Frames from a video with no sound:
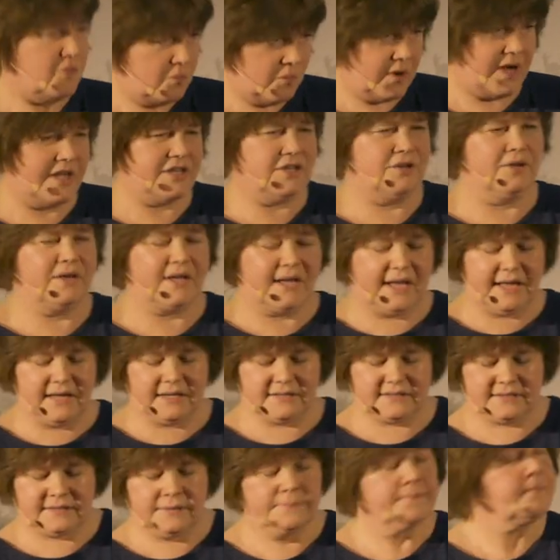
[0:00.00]
where you
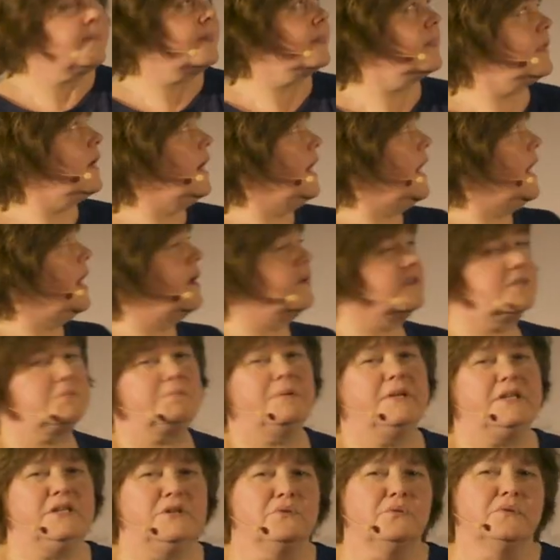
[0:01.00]
get a house,
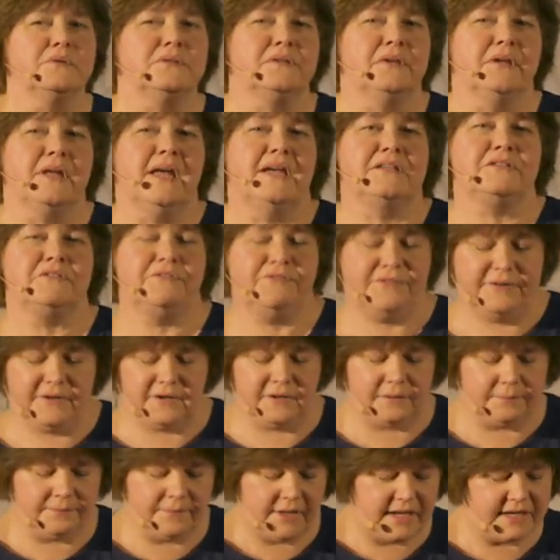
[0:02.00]
but you also get a
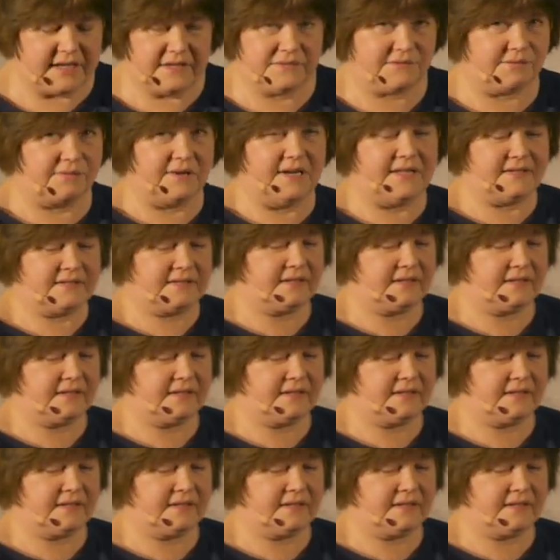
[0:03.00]
farm, and it's really